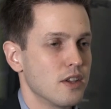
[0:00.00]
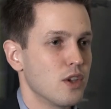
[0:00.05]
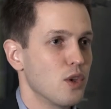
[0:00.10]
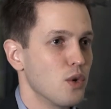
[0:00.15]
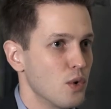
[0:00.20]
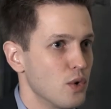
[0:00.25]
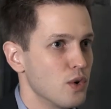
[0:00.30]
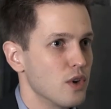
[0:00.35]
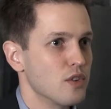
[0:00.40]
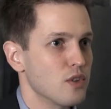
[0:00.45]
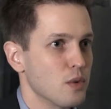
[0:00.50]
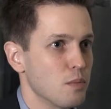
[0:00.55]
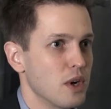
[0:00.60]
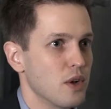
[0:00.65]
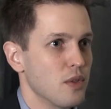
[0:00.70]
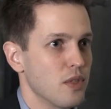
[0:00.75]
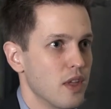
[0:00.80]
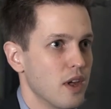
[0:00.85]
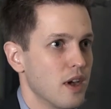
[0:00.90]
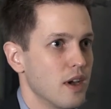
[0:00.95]
curious
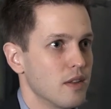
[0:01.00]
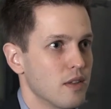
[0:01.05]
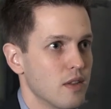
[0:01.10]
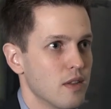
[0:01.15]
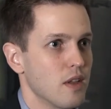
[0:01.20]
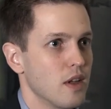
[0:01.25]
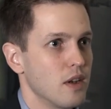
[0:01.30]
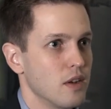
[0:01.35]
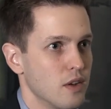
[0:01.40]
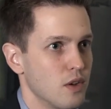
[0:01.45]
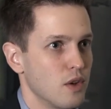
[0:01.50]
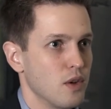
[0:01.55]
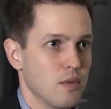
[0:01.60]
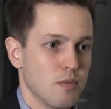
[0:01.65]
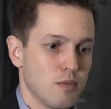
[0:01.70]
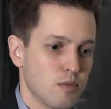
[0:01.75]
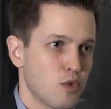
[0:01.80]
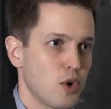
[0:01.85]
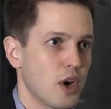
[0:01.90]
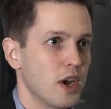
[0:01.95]
about that
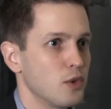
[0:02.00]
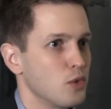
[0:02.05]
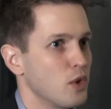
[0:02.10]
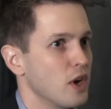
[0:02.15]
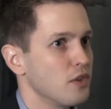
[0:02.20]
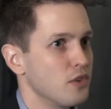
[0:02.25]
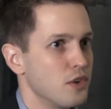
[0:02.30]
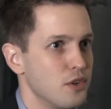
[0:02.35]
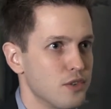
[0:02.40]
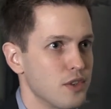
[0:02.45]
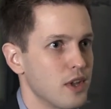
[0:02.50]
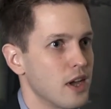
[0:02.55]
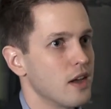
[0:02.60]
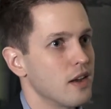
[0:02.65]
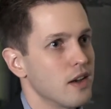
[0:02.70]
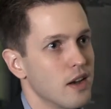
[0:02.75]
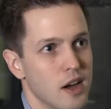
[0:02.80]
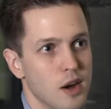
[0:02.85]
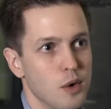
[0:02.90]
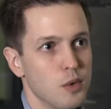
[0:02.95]
and trying to
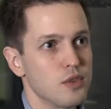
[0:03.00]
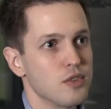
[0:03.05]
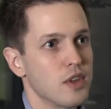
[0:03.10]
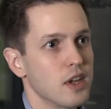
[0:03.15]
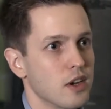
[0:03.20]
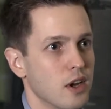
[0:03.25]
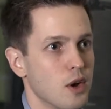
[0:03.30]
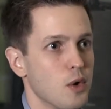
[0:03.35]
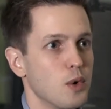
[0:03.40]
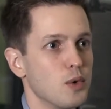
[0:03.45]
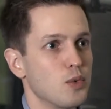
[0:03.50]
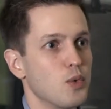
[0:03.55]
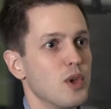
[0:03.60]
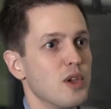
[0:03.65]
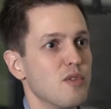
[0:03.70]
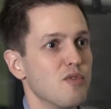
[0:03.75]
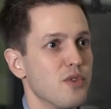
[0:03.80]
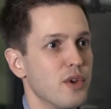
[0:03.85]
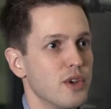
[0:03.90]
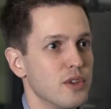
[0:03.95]
understand how is that going to
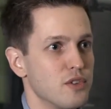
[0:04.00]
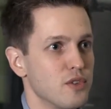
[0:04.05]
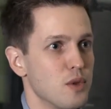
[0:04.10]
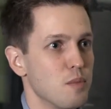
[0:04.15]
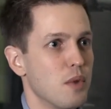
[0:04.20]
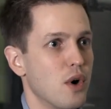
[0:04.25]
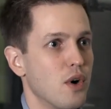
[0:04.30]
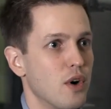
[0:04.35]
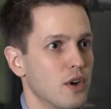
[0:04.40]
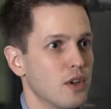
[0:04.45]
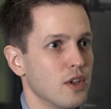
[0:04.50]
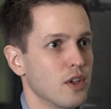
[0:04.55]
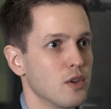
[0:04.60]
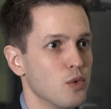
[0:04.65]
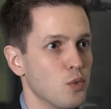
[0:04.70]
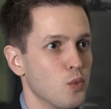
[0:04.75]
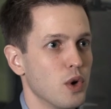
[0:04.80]
influence the market,